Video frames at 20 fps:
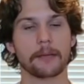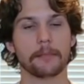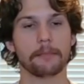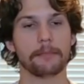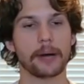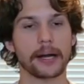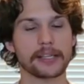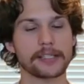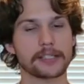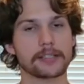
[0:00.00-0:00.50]

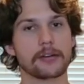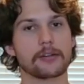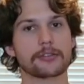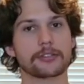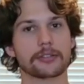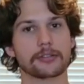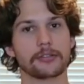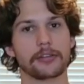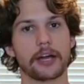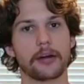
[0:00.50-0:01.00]
by
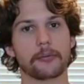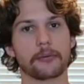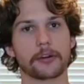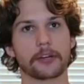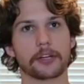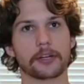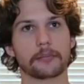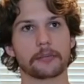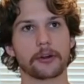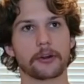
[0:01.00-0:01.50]
social
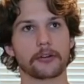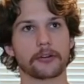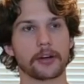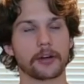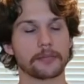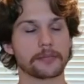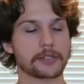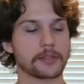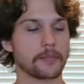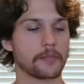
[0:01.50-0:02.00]
networking
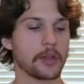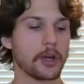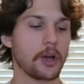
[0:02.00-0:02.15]
programs.